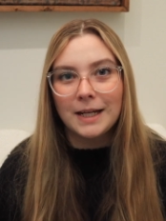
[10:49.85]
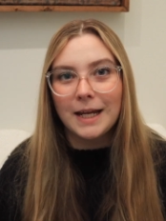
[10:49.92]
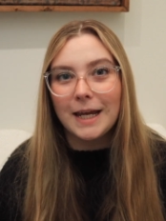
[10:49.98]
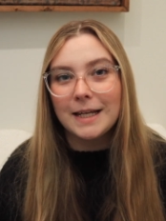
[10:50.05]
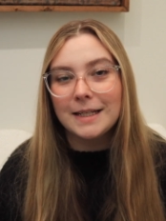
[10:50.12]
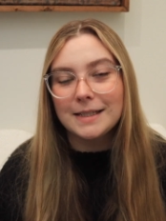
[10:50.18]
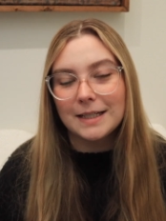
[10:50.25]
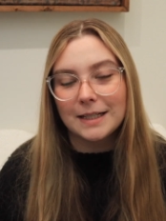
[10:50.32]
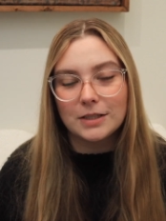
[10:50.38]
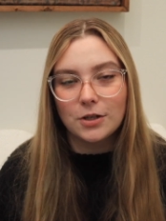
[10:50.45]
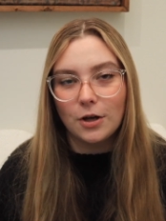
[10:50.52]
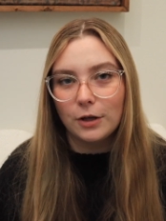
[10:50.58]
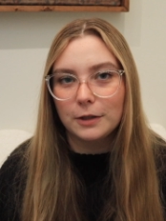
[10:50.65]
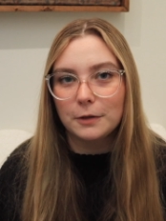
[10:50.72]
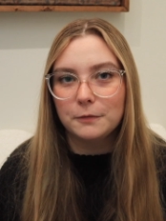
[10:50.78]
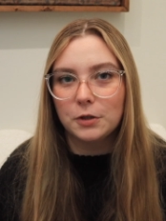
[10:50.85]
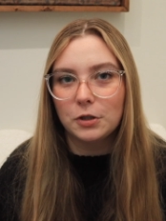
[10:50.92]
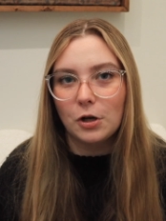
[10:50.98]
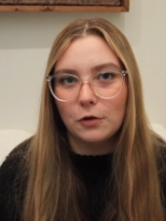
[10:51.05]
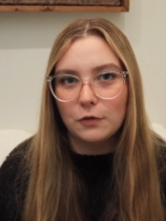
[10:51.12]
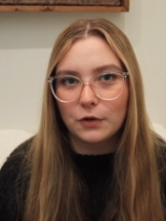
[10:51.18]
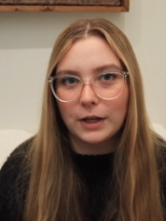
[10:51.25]
and TikTok if
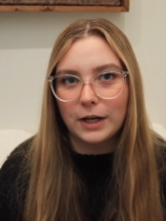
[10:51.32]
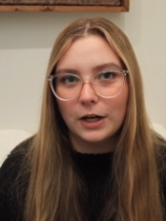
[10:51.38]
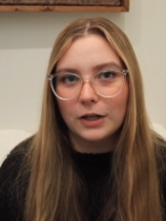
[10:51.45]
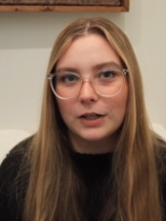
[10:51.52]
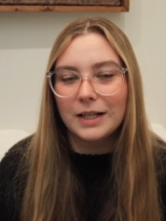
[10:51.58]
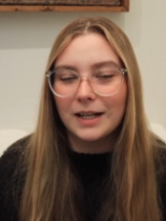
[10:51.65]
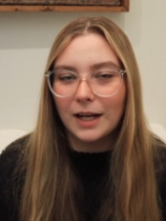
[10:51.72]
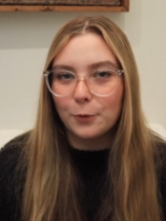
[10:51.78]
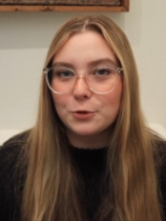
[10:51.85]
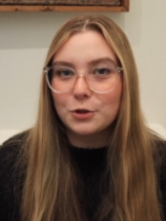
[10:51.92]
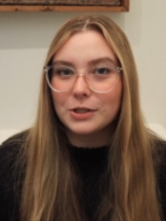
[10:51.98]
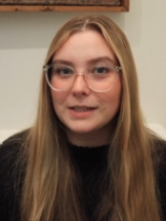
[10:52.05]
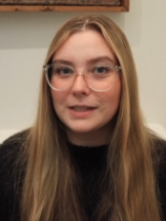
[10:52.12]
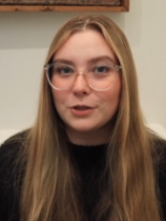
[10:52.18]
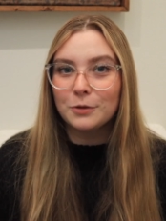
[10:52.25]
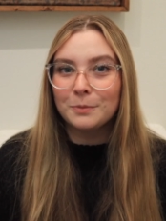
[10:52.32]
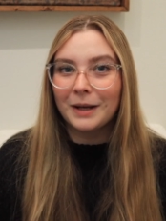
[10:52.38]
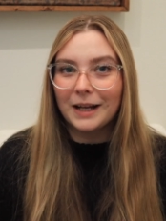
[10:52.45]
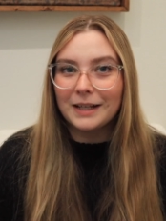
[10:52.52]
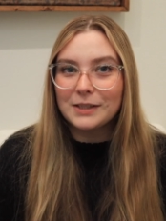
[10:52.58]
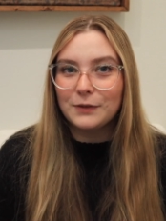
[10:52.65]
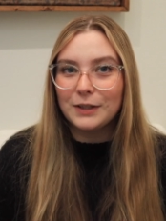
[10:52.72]
you're over there. And I will just see you in my
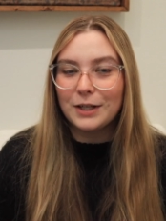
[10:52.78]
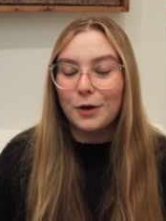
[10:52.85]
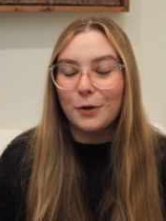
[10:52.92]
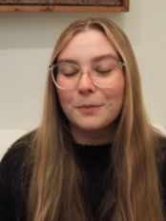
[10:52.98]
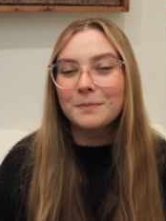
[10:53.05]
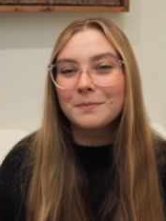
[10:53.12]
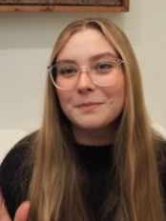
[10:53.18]
next video.